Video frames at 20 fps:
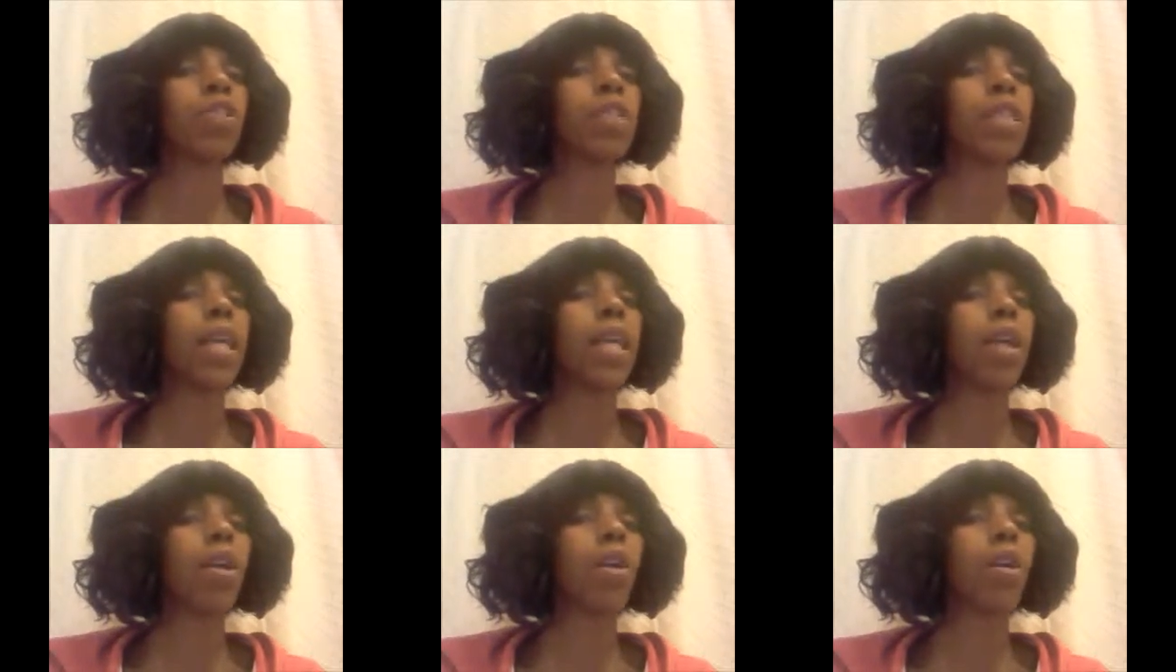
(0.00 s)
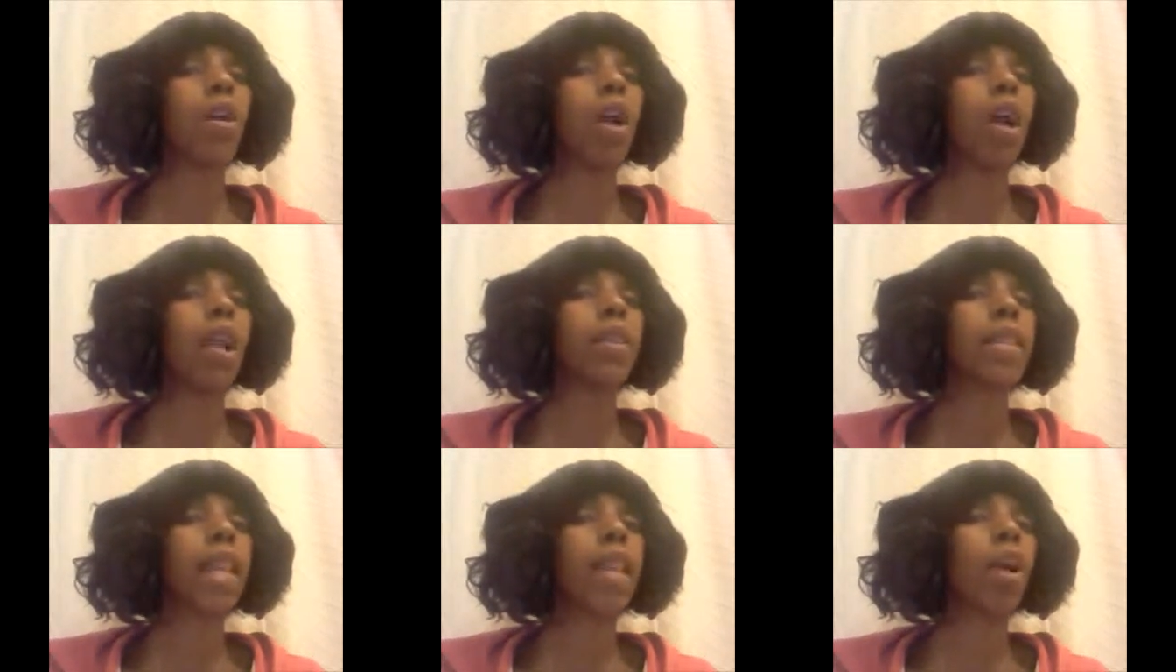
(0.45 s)

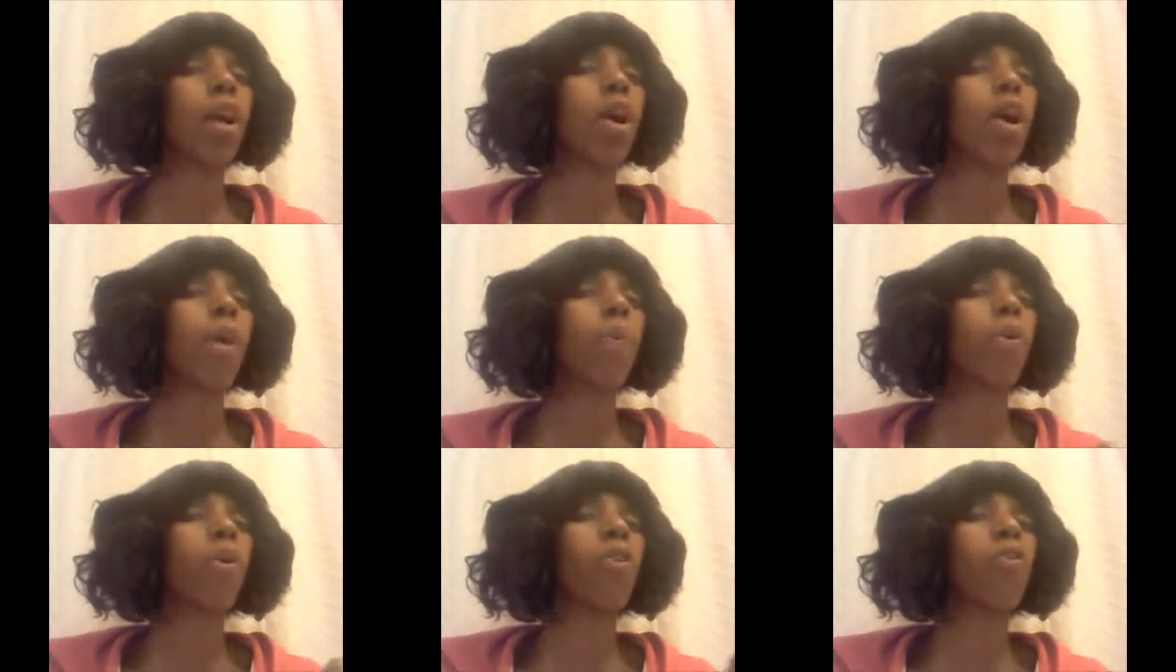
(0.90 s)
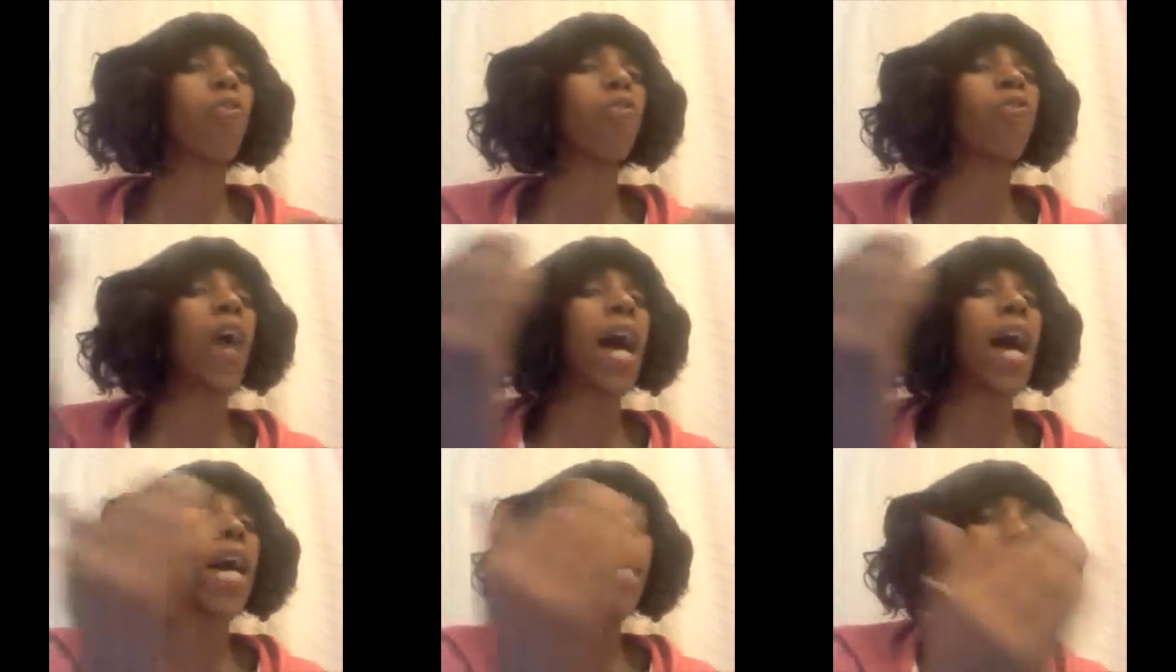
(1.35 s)
they are
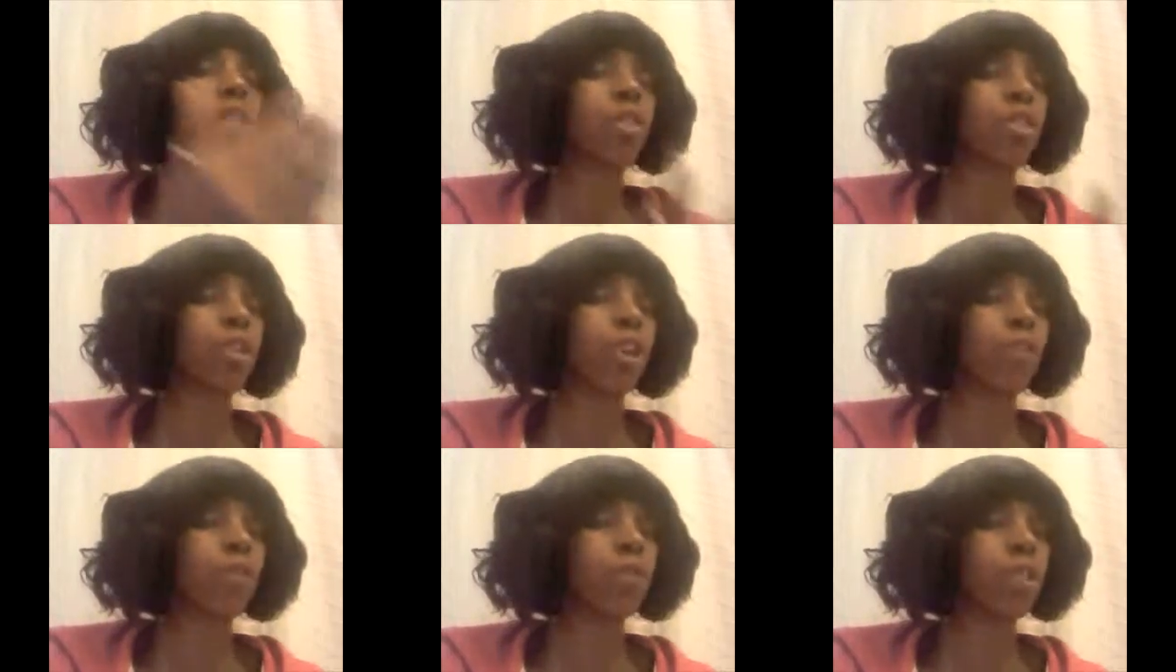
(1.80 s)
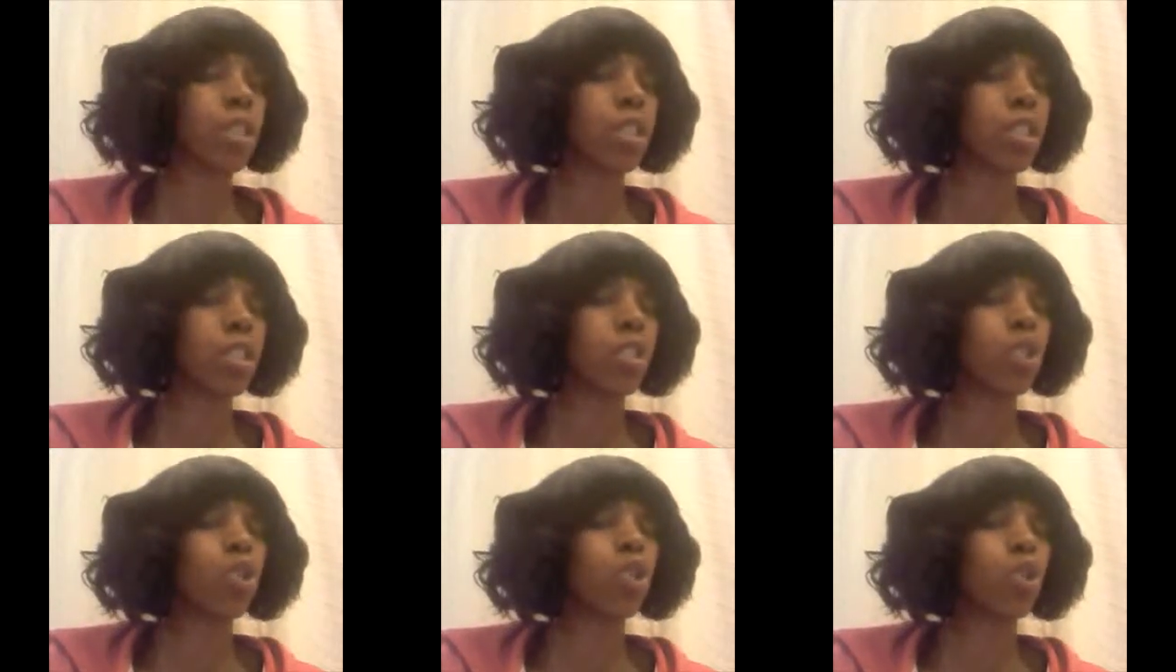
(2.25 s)
providing
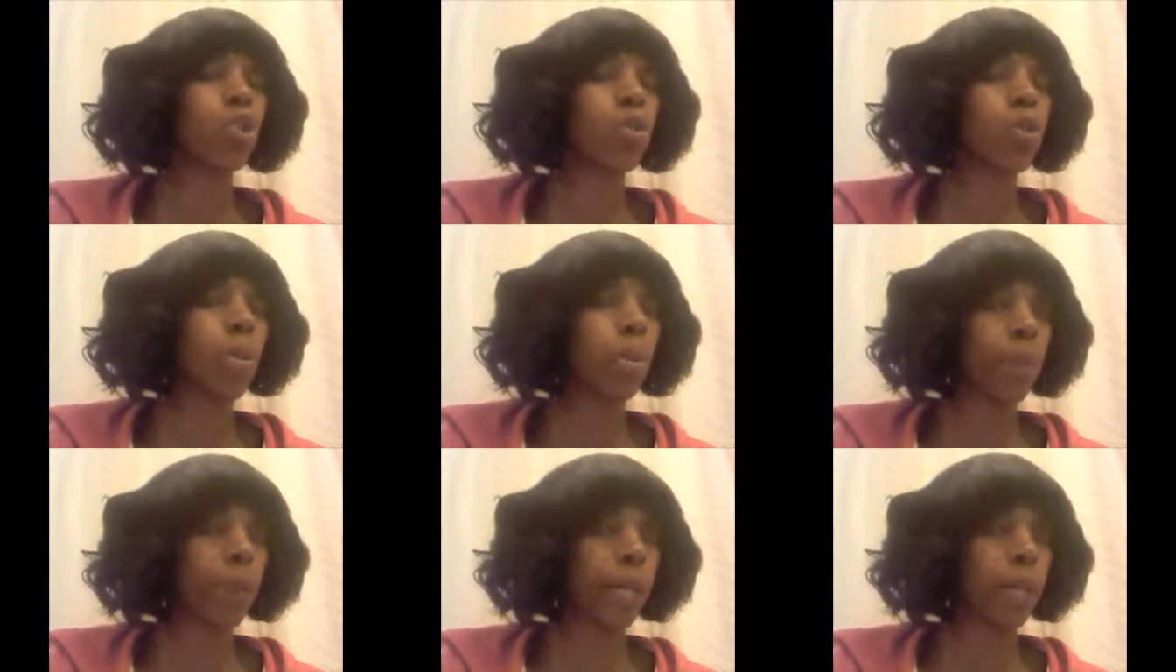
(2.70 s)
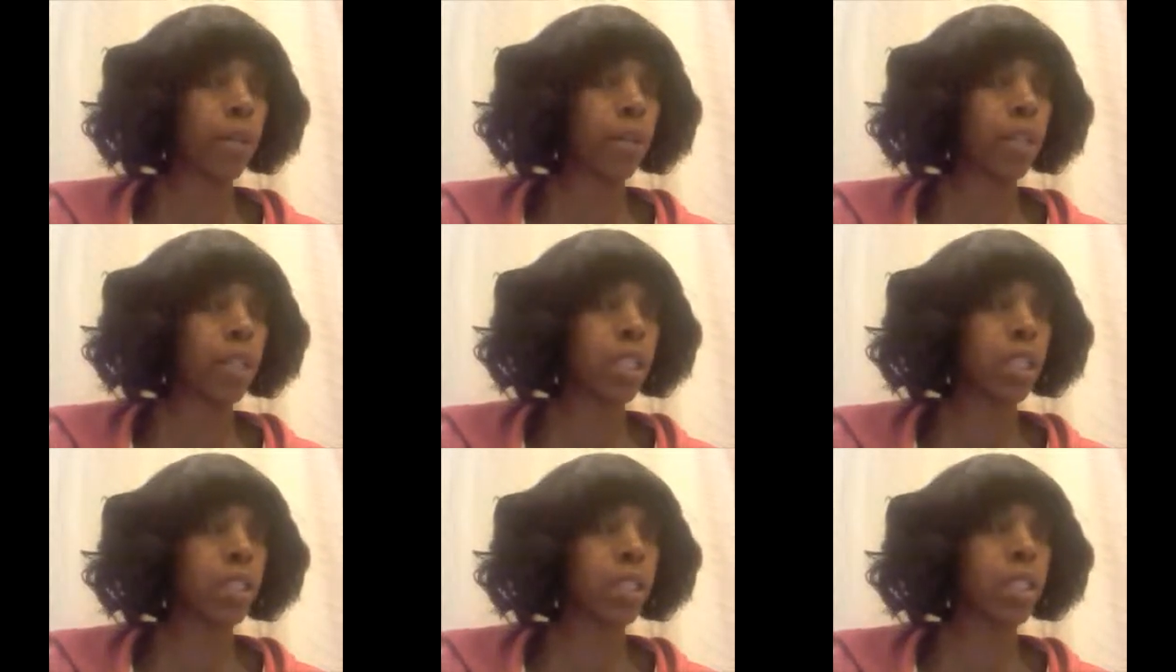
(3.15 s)
services to the
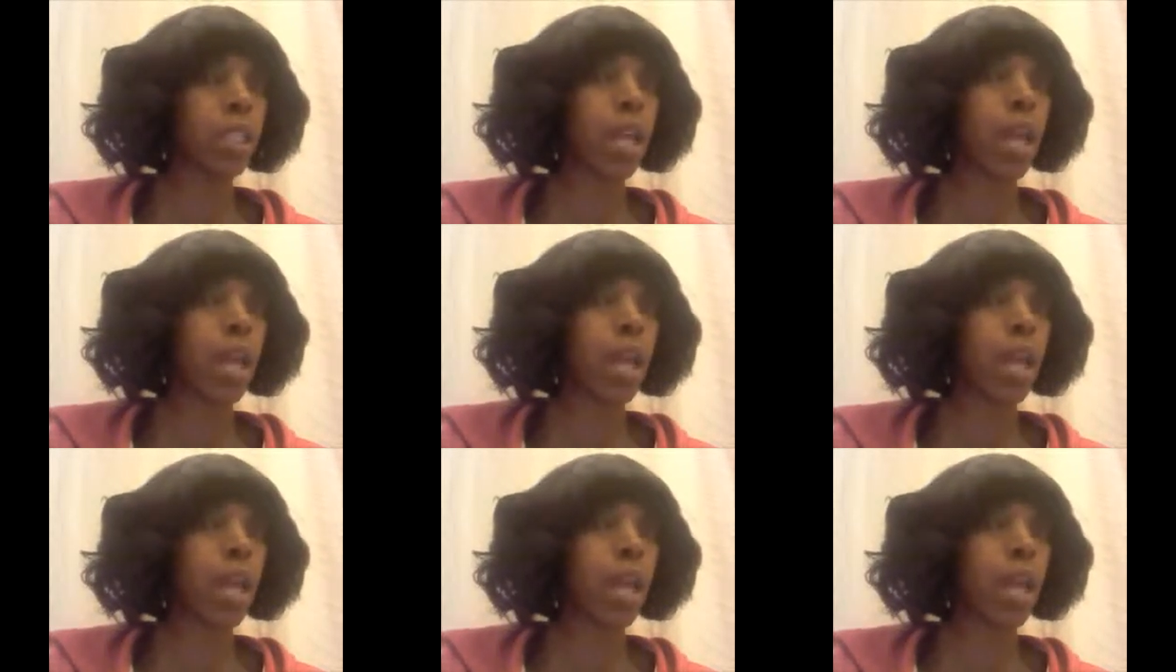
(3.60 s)
parents.